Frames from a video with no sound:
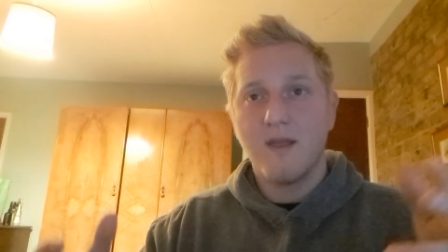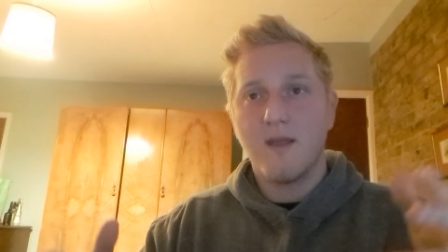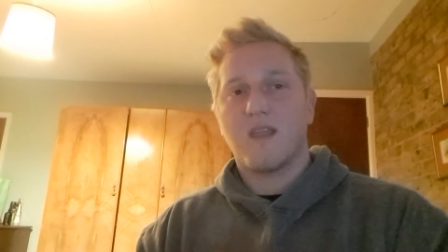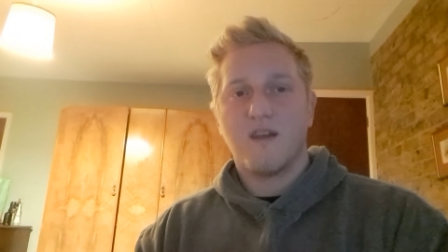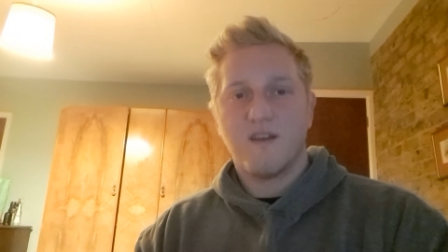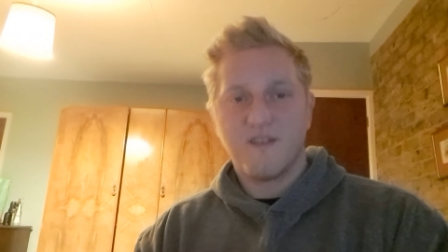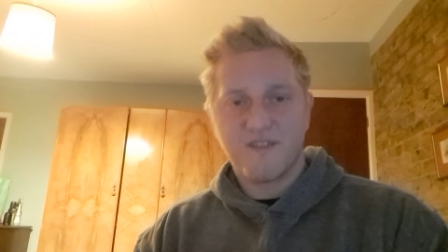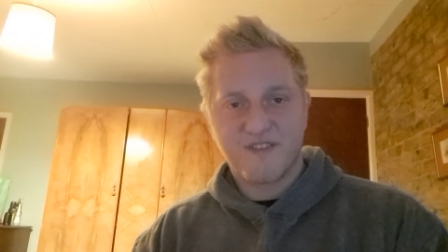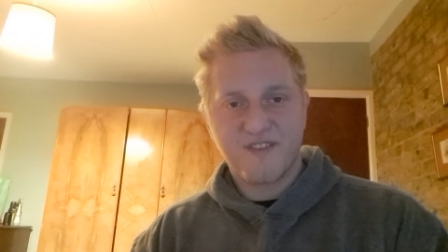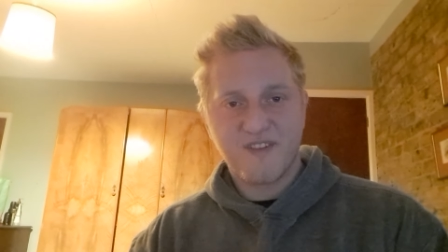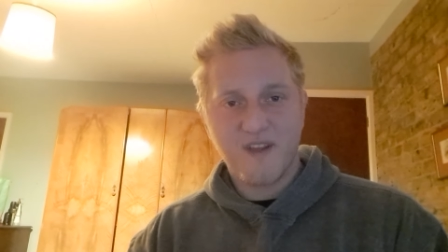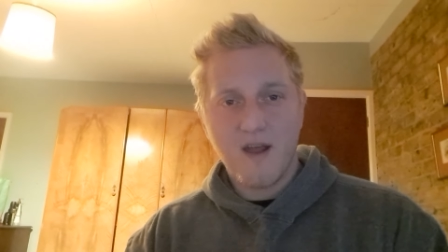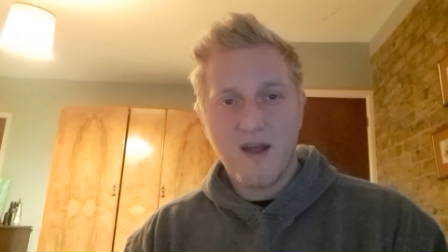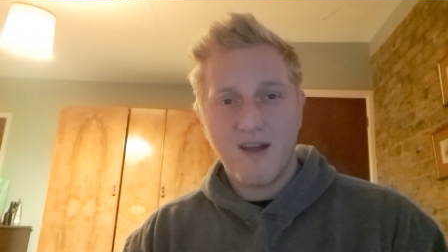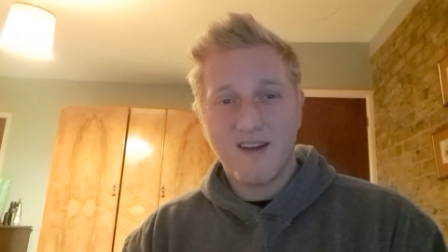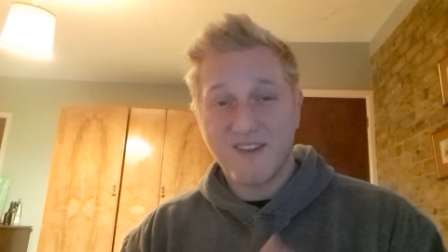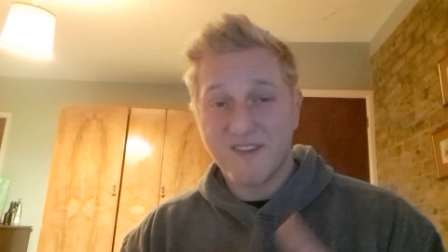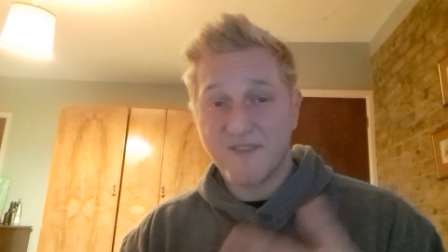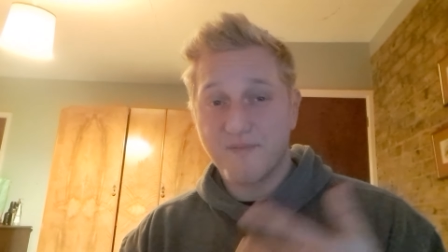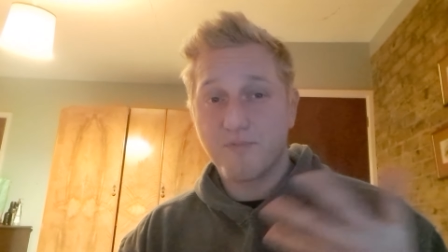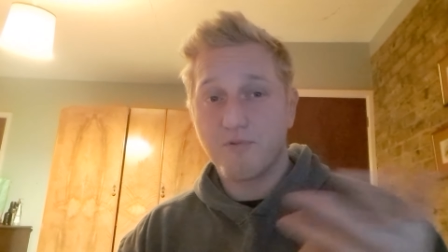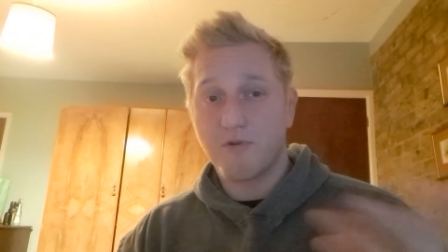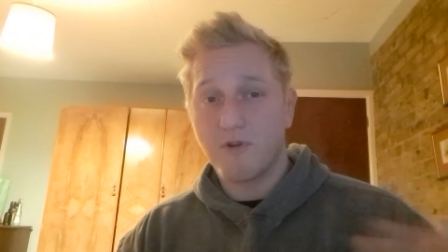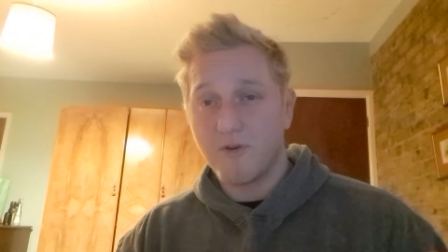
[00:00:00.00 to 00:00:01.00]
Hassan
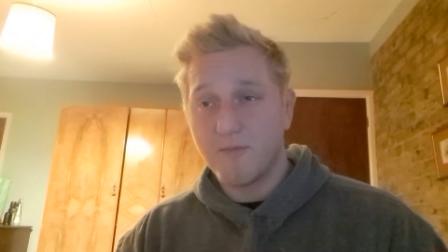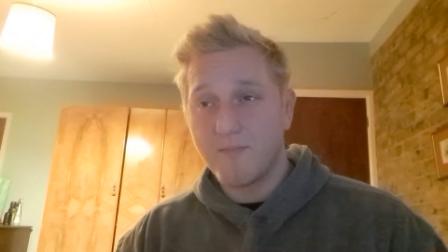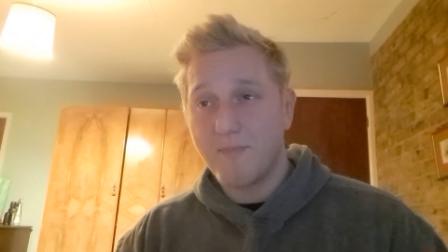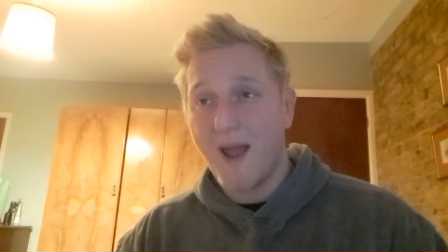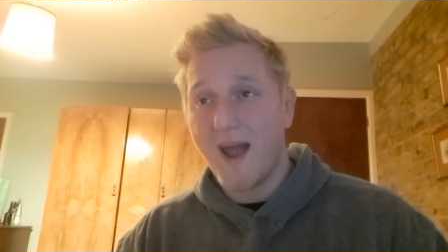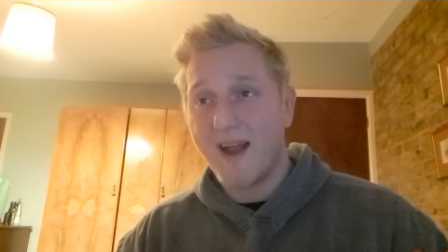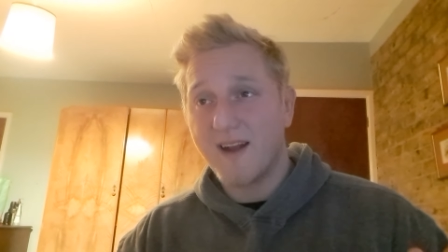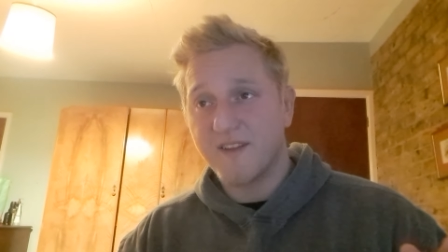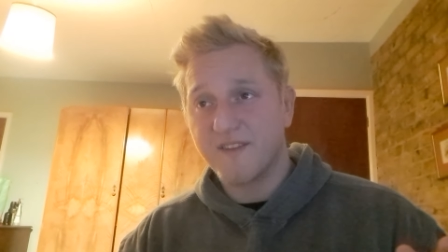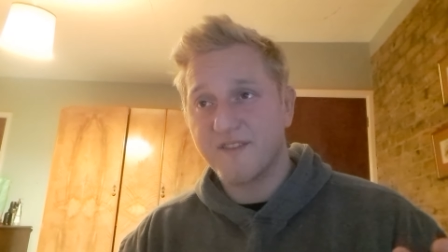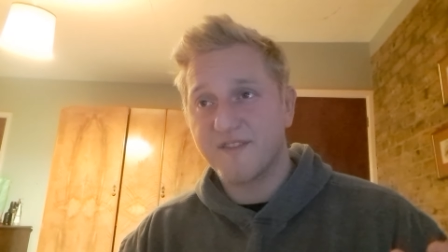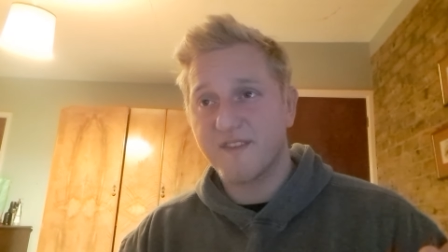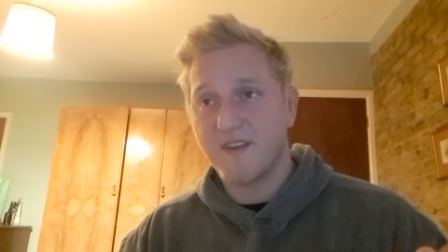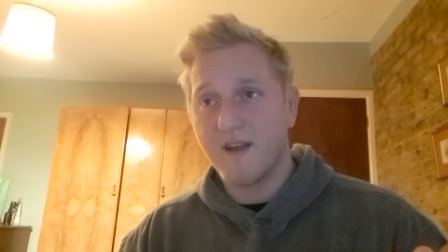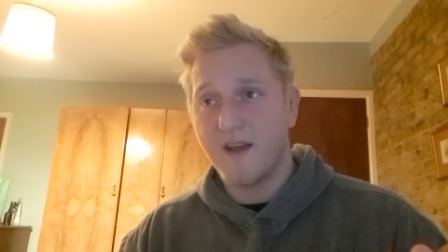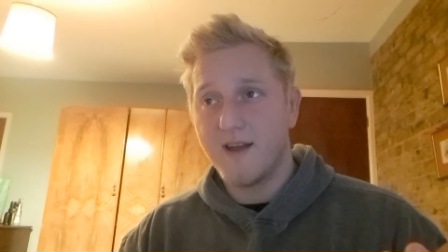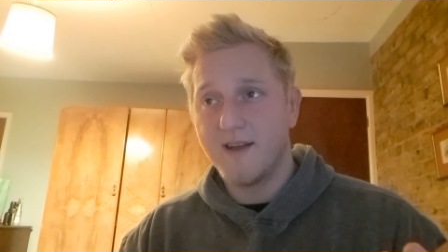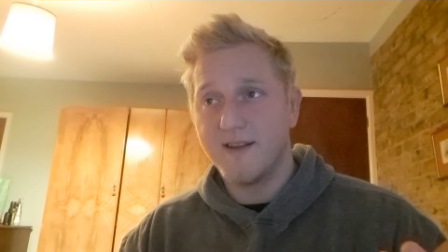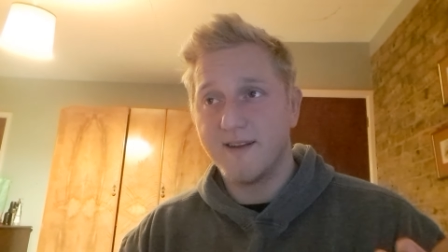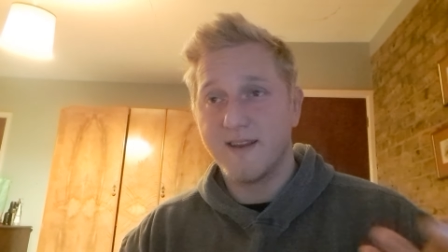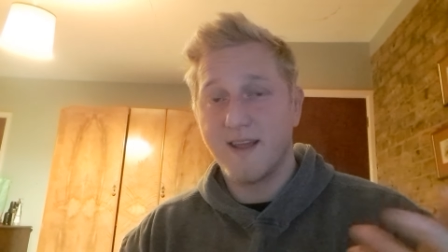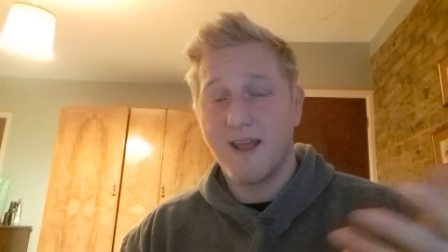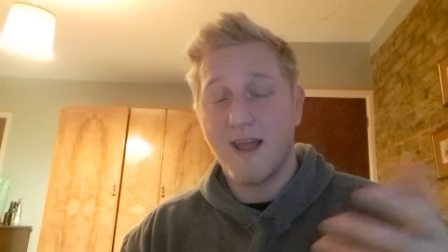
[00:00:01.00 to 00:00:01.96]
is pro-Palestine,